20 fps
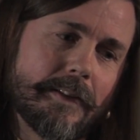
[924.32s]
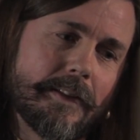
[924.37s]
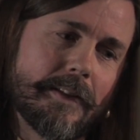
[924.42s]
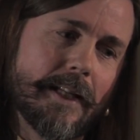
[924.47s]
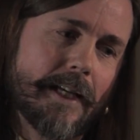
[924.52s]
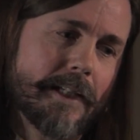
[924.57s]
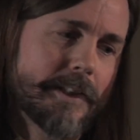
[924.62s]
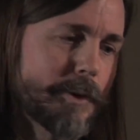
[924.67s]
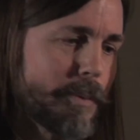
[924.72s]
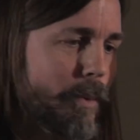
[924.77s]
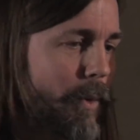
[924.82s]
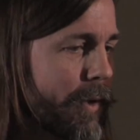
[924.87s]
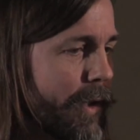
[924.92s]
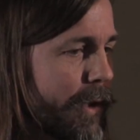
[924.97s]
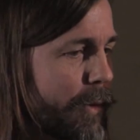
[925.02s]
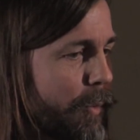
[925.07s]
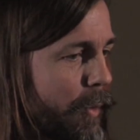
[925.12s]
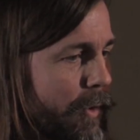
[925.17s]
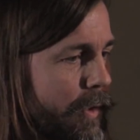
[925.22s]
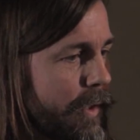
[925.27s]
that's what
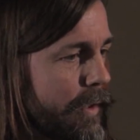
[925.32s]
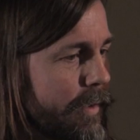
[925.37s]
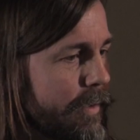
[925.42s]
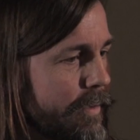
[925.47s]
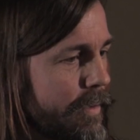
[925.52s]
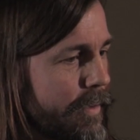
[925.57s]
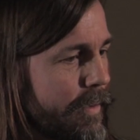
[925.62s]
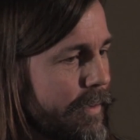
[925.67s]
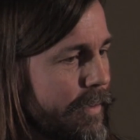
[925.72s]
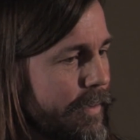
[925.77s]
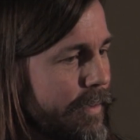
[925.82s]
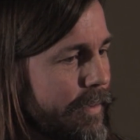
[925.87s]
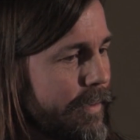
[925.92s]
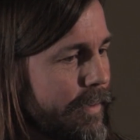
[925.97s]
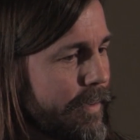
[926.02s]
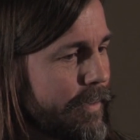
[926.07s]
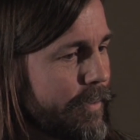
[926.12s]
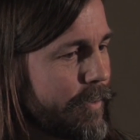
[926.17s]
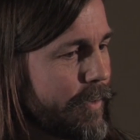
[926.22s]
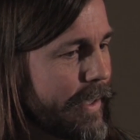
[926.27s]
I want to
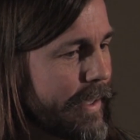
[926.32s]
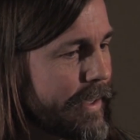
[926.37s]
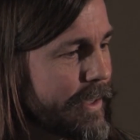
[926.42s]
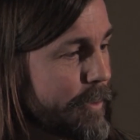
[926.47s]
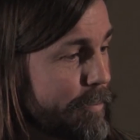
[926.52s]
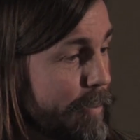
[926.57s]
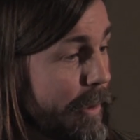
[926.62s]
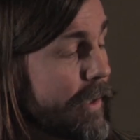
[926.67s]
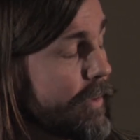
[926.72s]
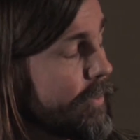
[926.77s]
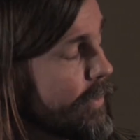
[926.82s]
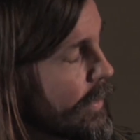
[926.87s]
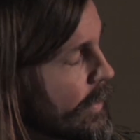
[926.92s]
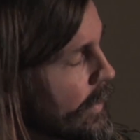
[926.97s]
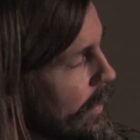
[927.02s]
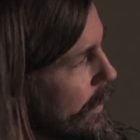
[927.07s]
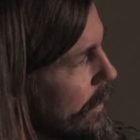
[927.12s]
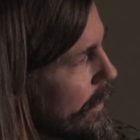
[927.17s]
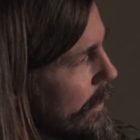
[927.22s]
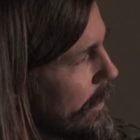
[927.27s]

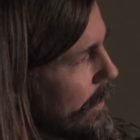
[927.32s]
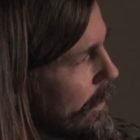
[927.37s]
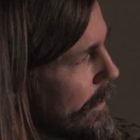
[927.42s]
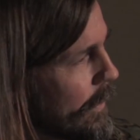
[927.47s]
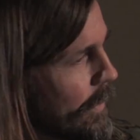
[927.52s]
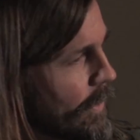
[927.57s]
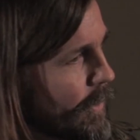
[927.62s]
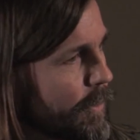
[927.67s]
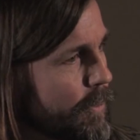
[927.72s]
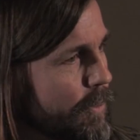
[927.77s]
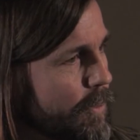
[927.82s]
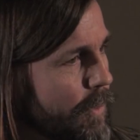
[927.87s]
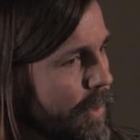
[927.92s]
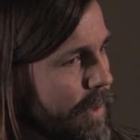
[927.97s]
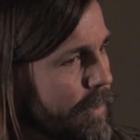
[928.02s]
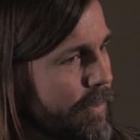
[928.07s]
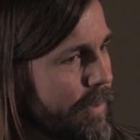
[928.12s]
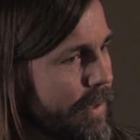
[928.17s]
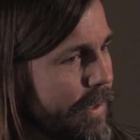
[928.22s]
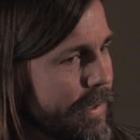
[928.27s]
experience, you know.
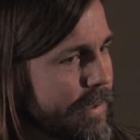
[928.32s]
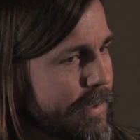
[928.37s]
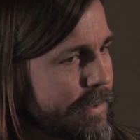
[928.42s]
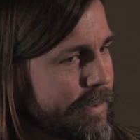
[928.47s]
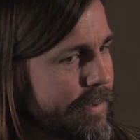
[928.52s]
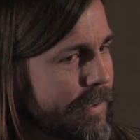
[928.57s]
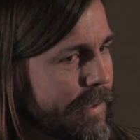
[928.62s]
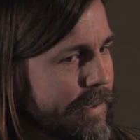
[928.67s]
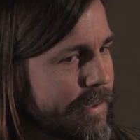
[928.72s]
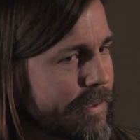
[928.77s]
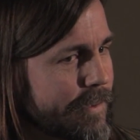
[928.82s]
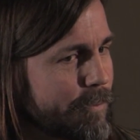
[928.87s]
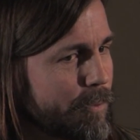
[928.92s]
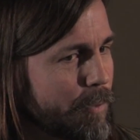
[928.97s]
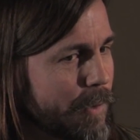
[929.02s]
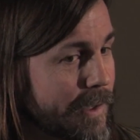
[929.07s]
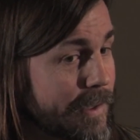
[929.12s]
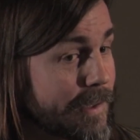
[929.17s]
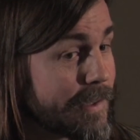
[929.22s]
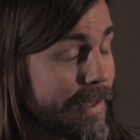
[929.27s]
It's
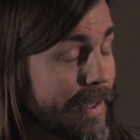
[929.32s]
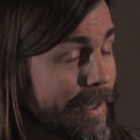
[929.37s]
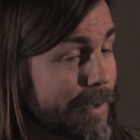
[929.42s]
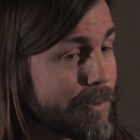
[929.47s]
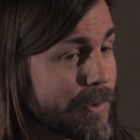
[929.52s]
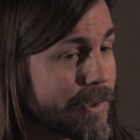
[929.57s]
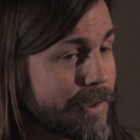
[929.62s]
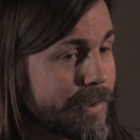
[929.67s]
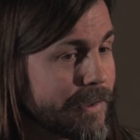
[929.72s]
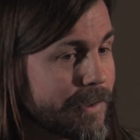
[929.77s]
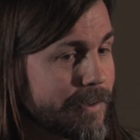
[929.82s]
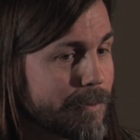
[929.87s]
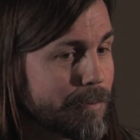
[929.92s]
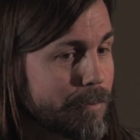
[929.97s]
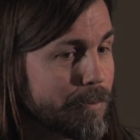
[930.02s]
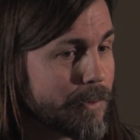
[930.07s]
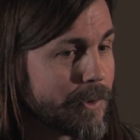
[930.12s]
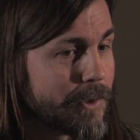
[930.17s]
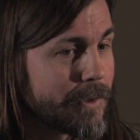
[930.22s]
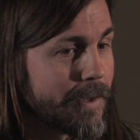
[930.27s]
with the sound
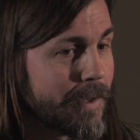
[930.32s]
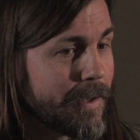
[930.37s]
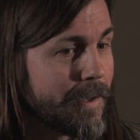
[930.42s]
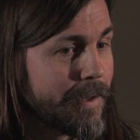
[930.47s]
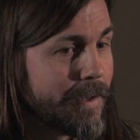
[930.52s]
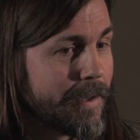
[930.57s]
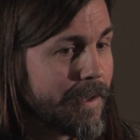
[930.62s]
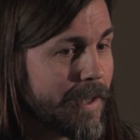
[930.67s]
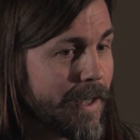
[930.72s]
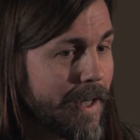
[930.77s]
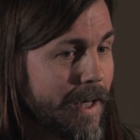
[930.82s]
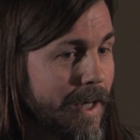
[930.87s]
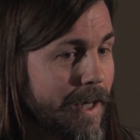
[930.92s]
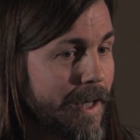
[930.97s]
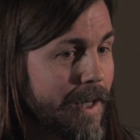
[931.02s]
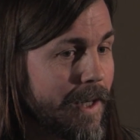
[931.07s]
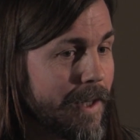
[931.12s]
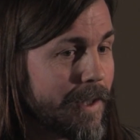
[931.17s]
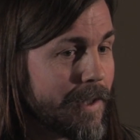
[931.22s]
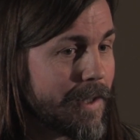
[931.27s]
systems,
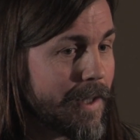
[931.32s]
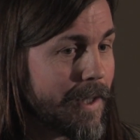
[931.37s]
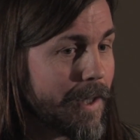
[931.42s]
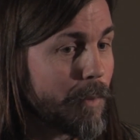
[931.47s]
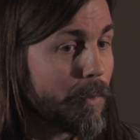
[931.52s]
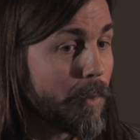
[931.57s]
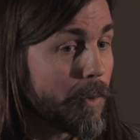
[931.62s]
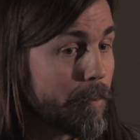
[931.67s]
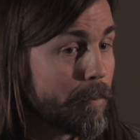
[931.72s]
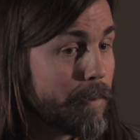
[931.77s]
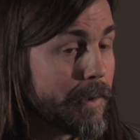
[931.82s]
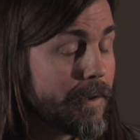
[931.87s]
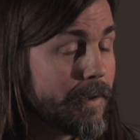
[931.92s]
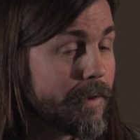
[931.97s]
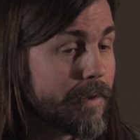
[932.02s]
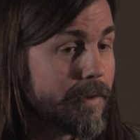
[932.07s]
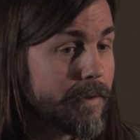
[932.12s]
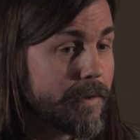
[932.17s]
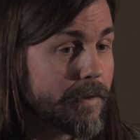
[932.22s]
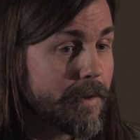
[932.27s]
I want to
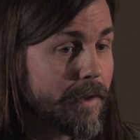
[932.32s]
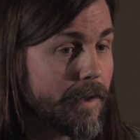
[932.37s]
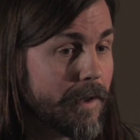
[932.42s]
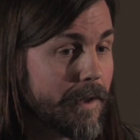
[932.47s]
be